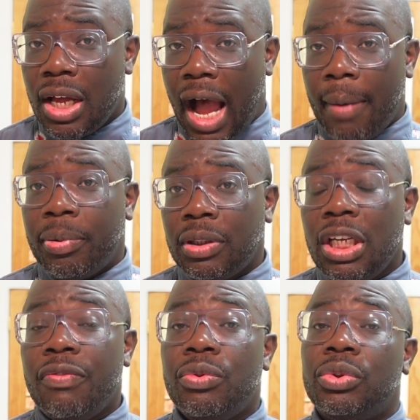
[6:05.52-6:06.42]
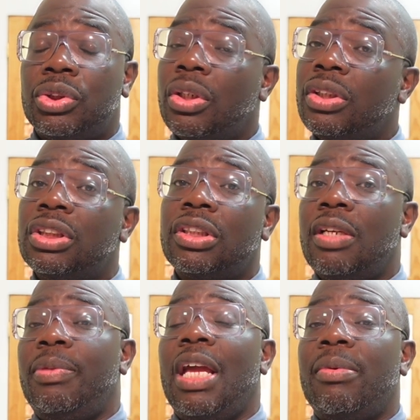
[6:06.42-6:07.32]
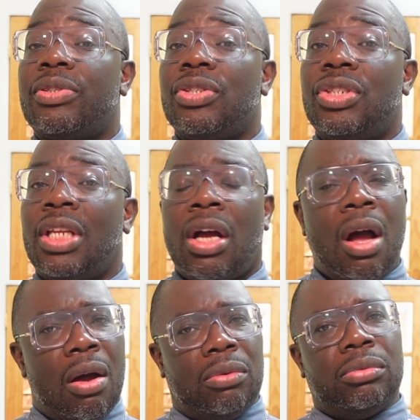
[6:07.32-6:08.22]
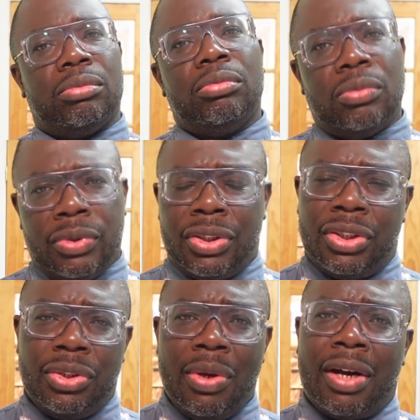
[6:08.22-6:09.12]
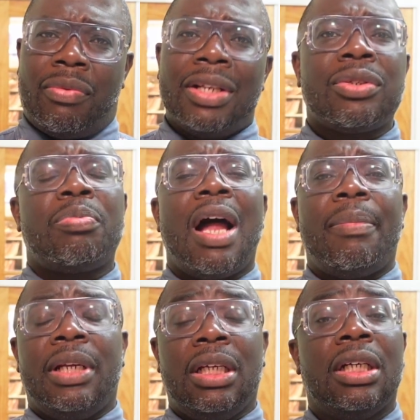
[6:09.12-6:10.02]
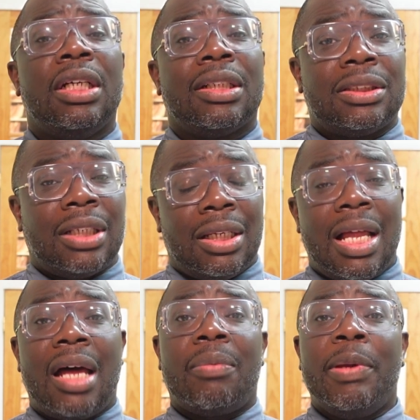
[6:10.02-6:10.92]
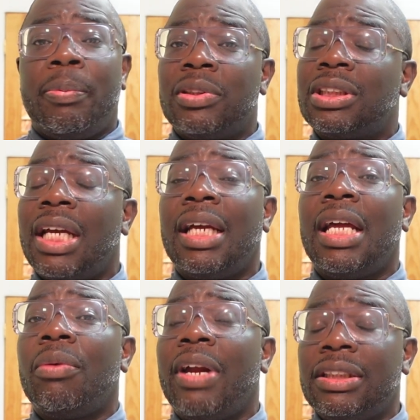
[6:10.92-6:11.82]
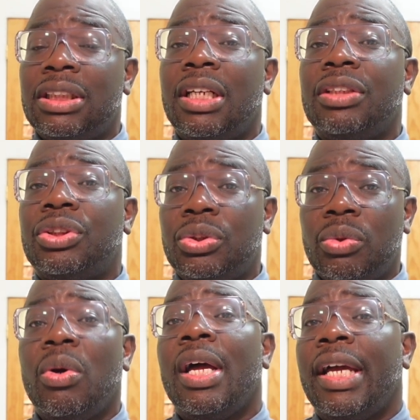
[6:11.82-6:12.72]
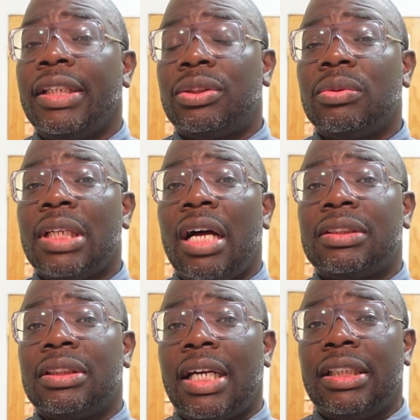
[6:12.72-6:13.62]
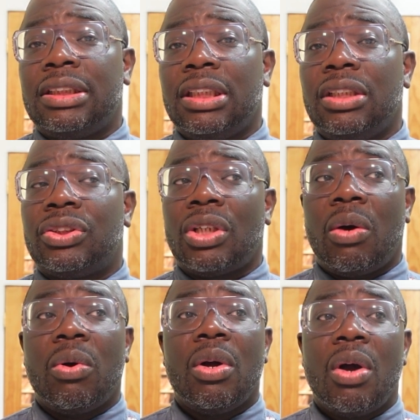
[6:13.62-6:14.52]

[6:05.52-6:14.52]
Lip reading: I believe New Jersey is going to be able to see like, oh, you had a rental property? Because a lot of people are saying they rented at you at 2019. So